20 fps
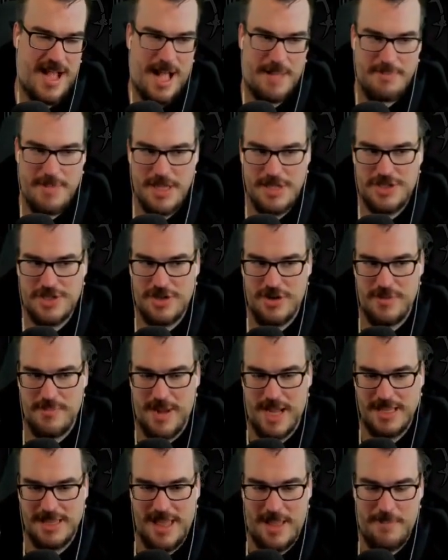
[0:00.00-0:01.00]
I'm not sure
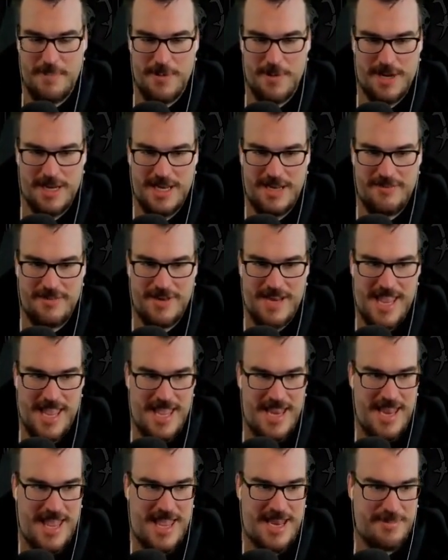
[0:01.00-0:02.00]
my leper can even
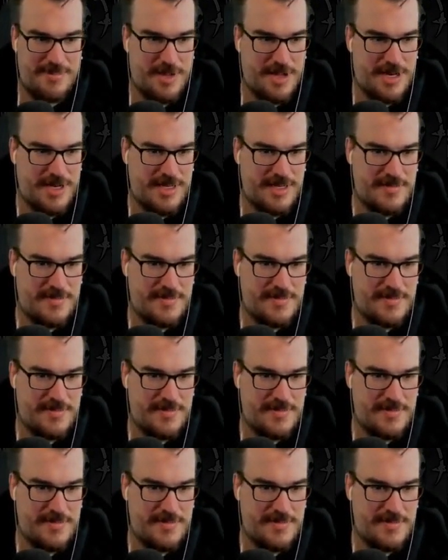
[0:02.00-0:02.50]
hit anybody.